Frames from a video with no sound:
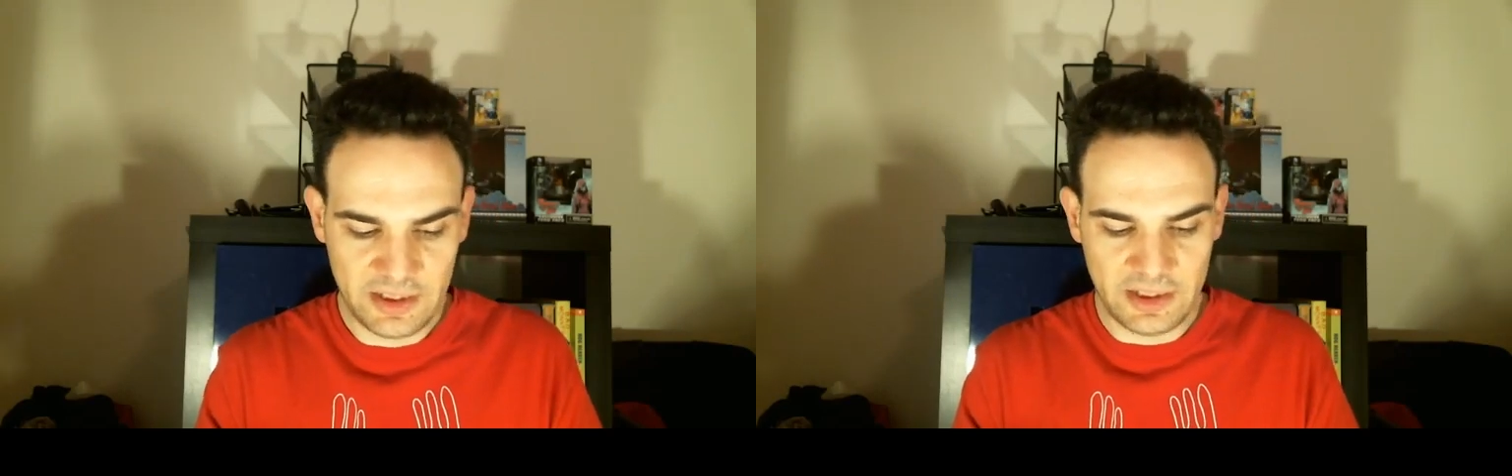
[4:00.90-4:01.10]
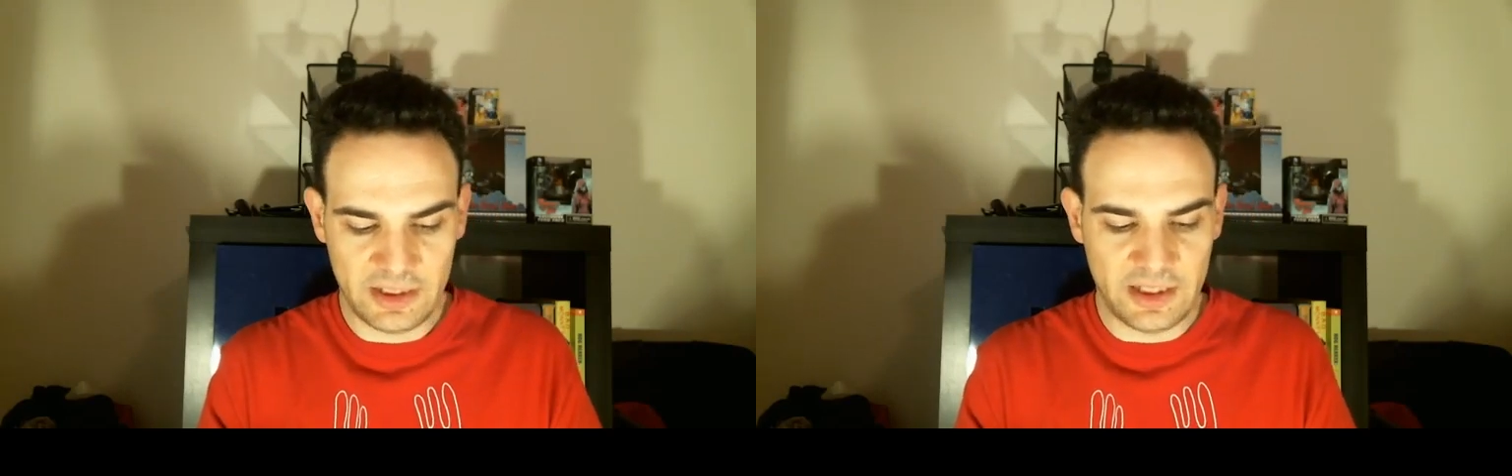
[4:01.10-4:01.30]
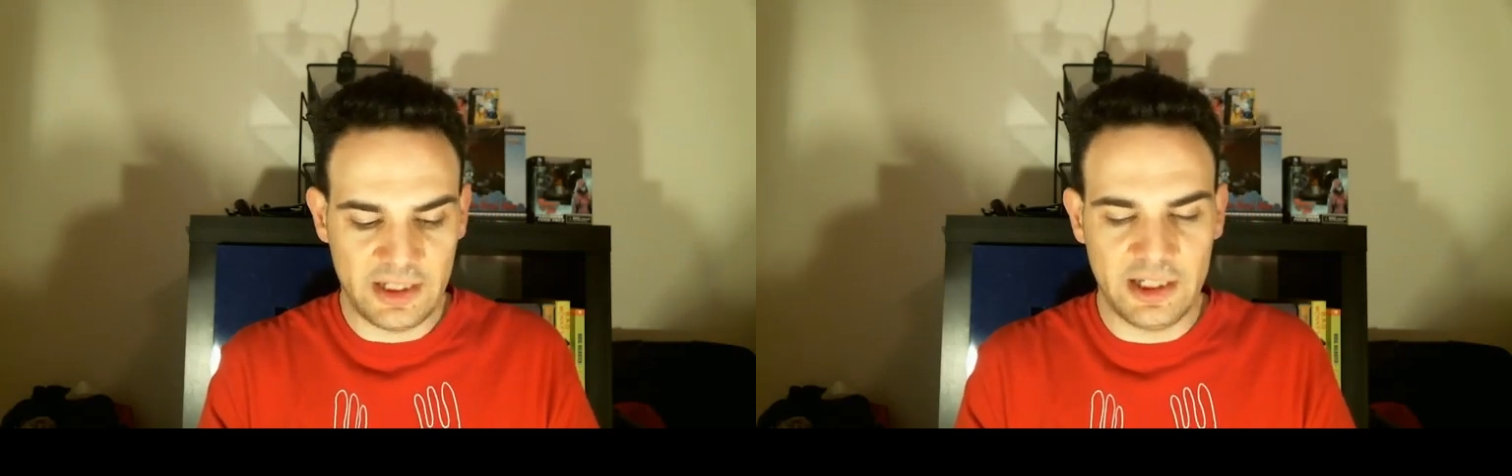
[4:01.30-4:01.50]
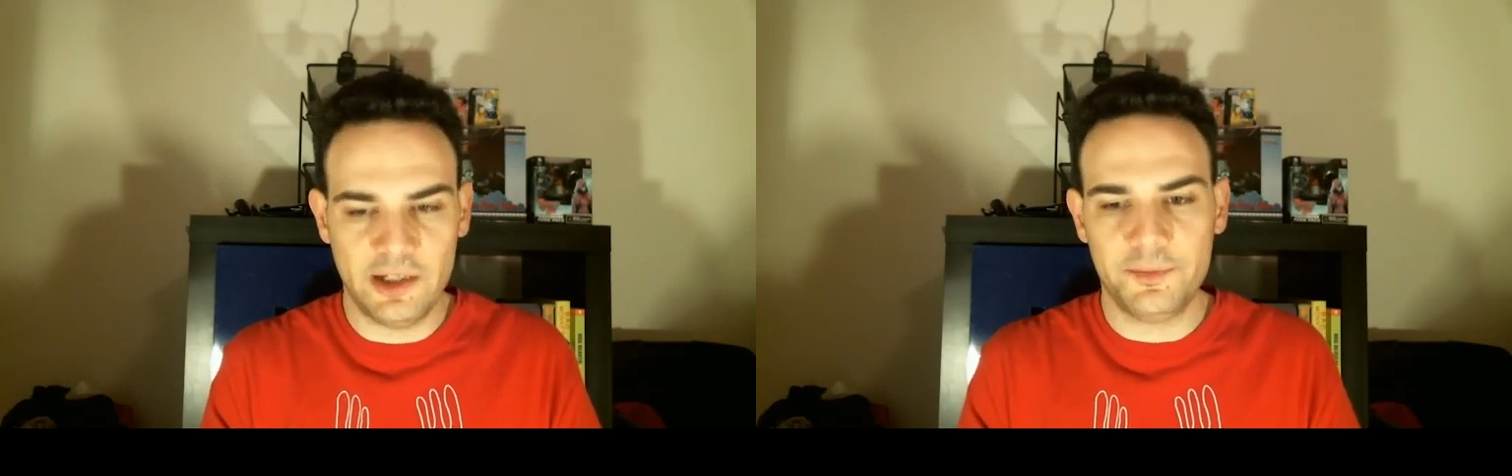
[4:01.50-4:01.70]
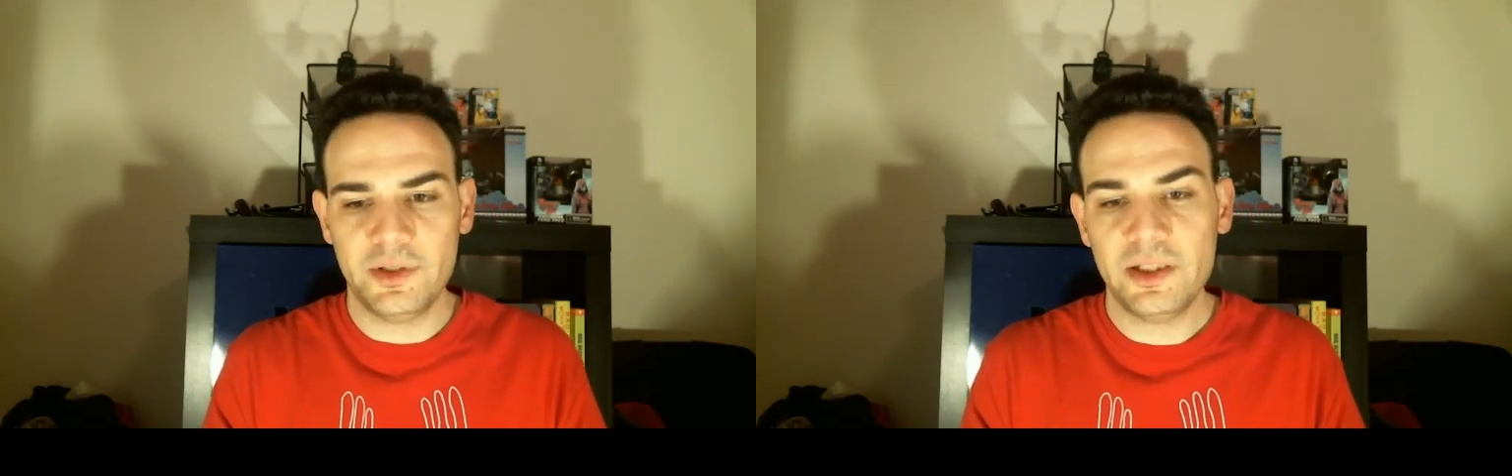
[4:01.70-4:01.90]

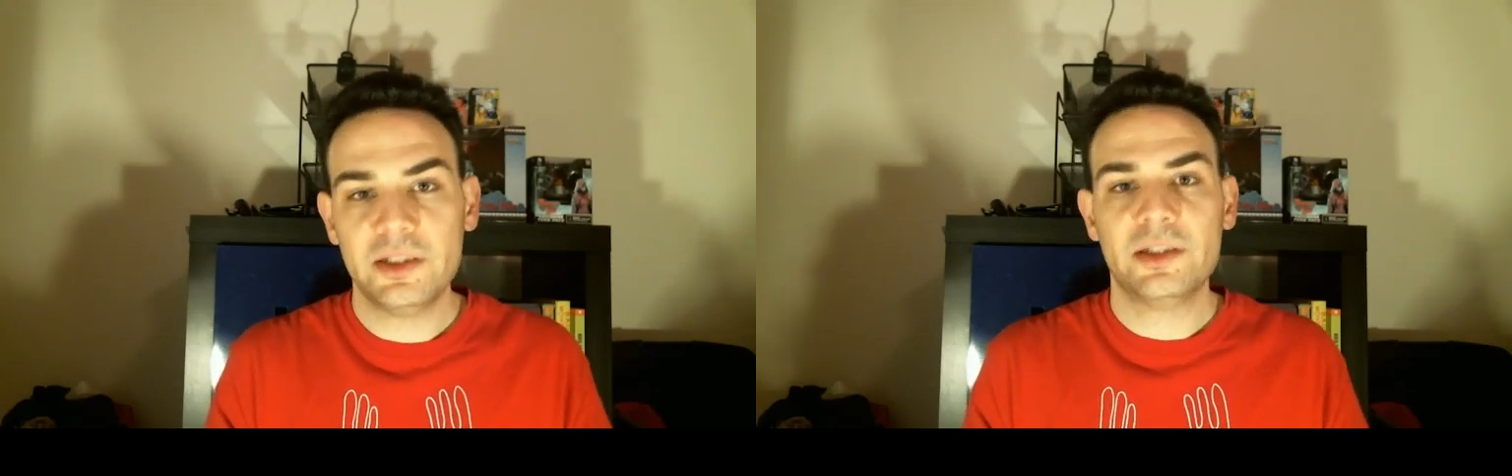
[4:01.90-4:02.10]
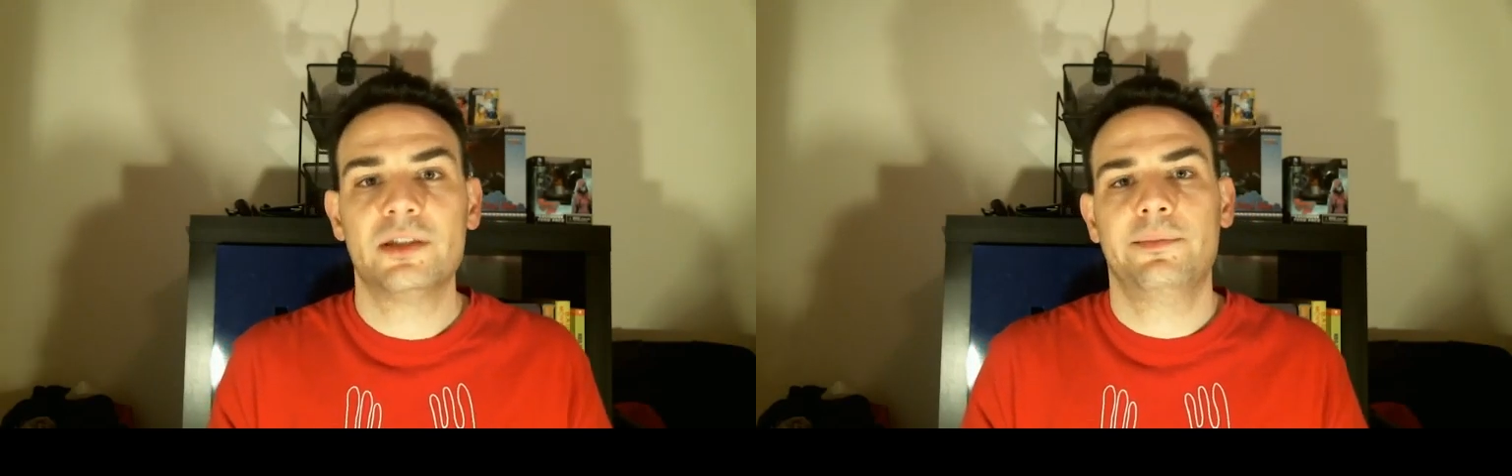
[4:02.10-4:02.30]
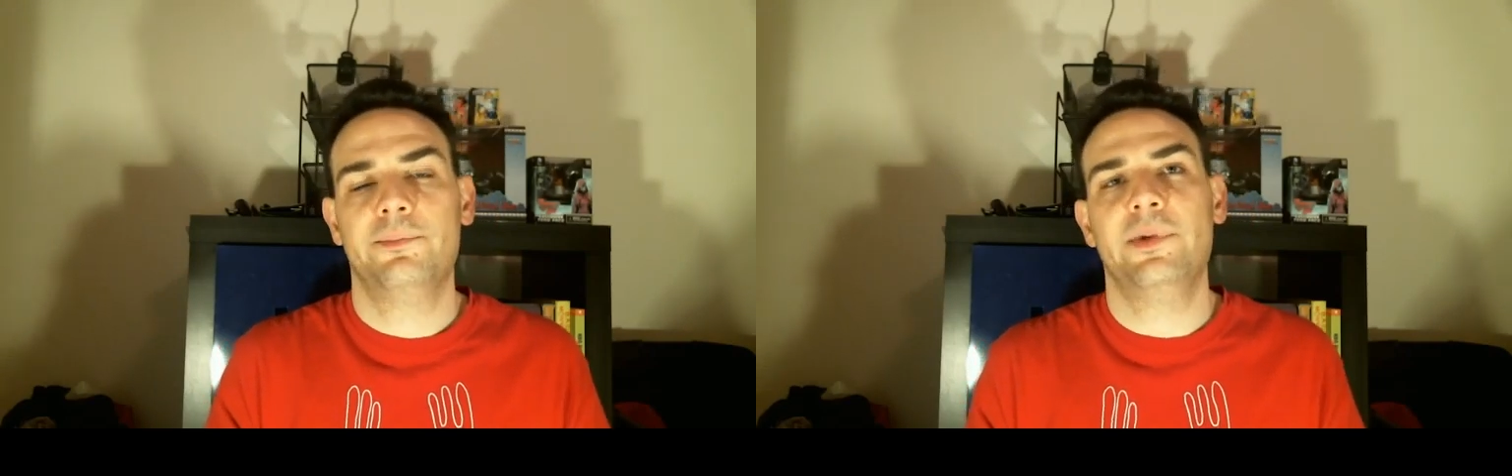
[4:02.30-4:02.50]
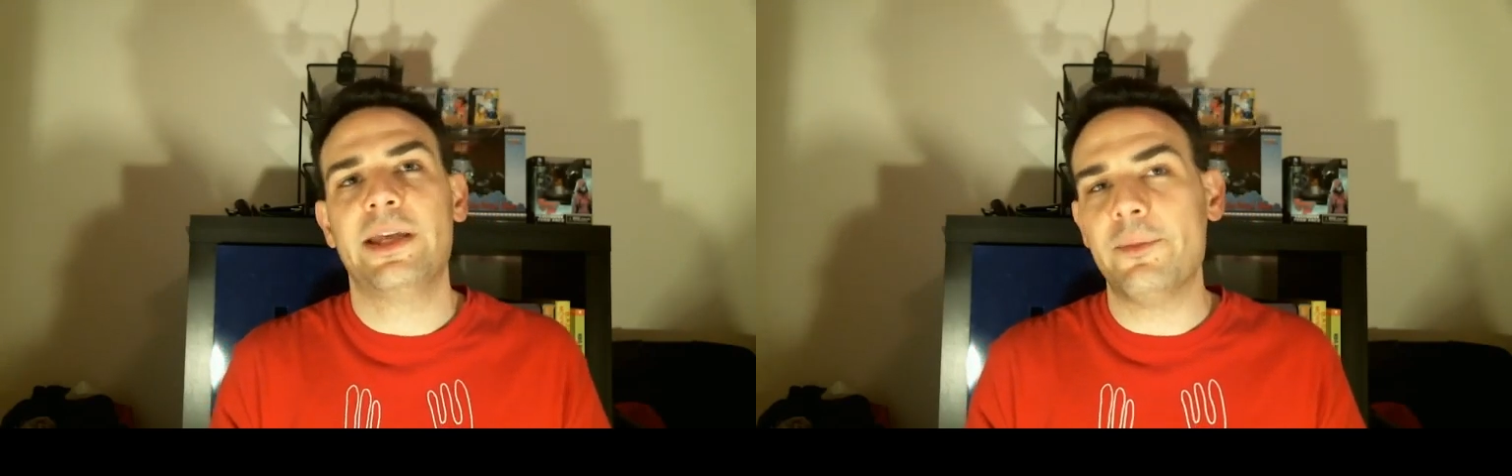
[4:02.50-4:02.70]
Um, again,